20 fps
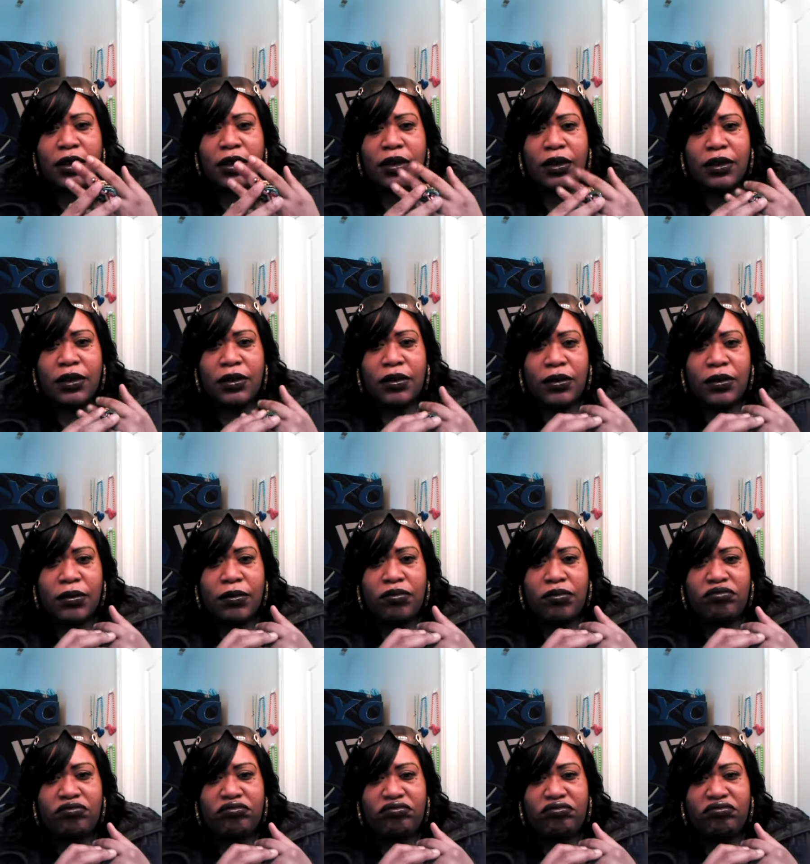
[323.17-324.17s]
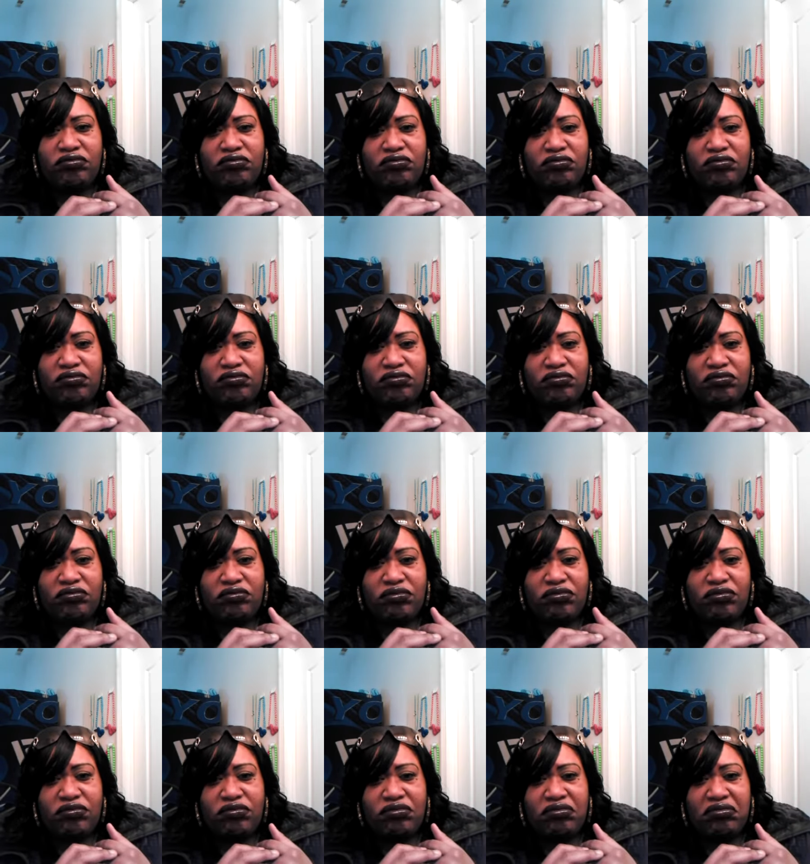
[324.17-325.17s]

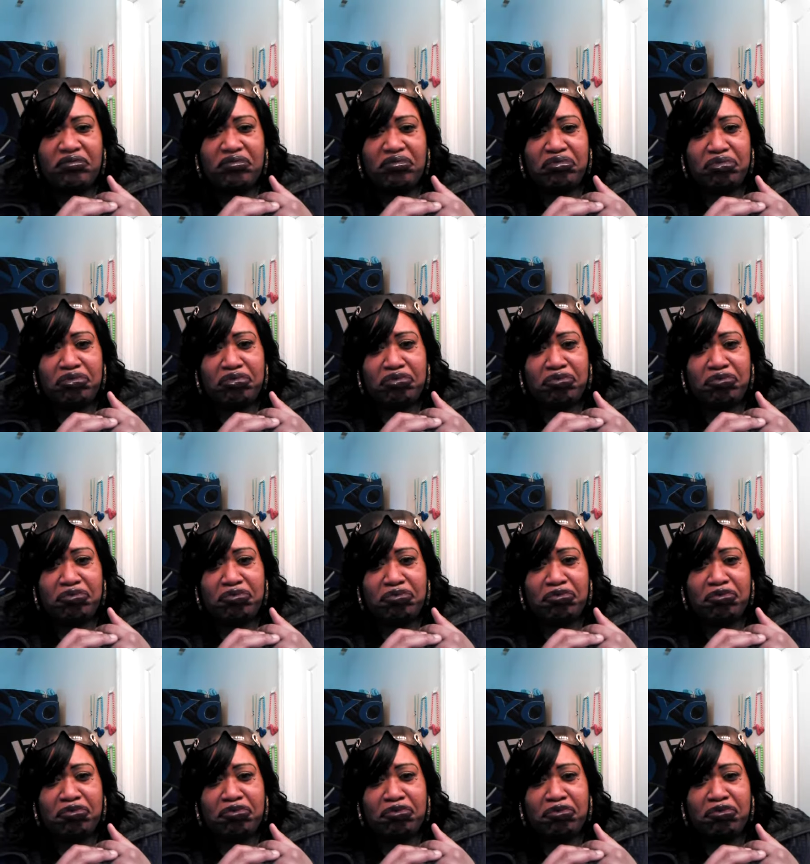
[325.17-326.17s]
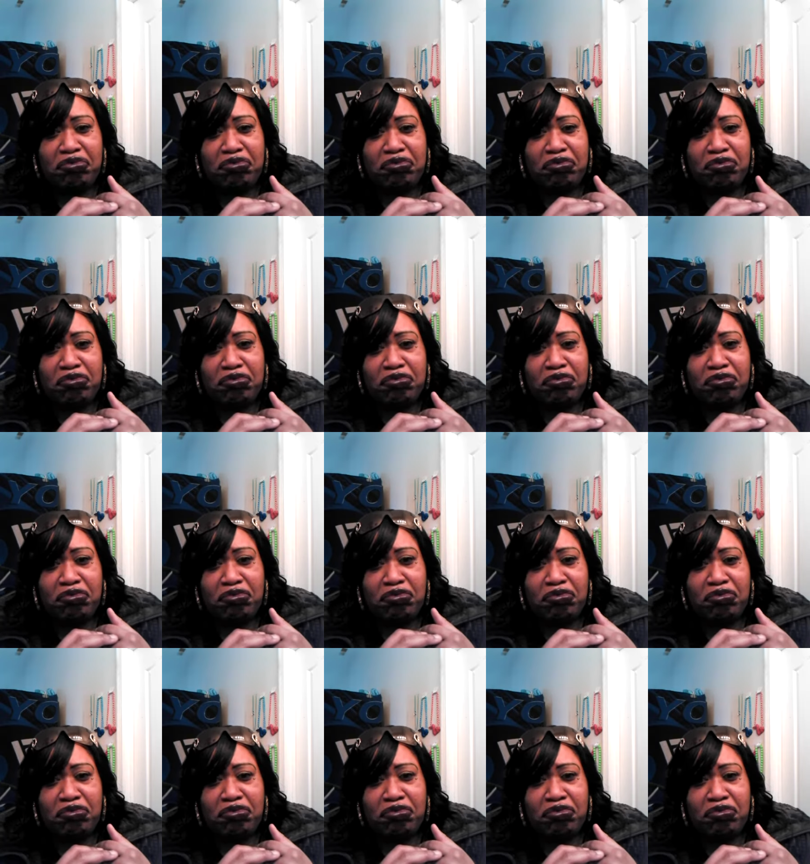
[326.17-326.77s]
Nobody speaks.